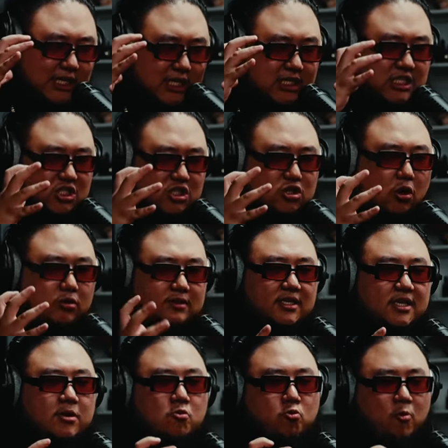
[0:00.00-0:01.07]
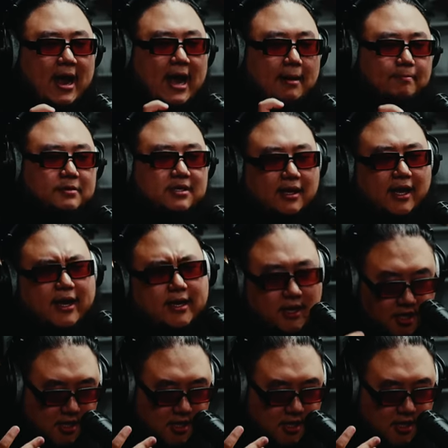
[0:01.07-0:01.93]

assaulting rap to like